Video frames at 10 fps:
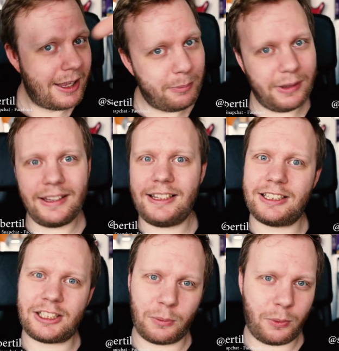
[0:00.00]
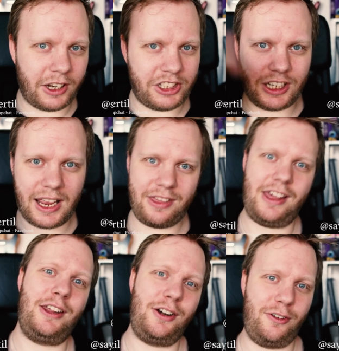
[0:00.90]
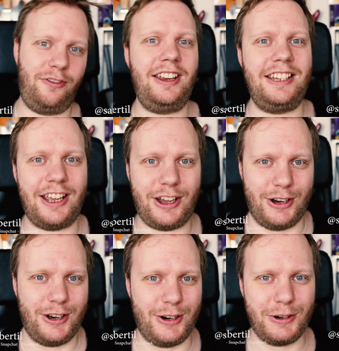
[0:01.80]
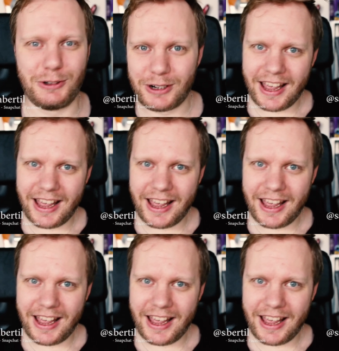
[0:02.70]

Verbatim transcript: please watch another video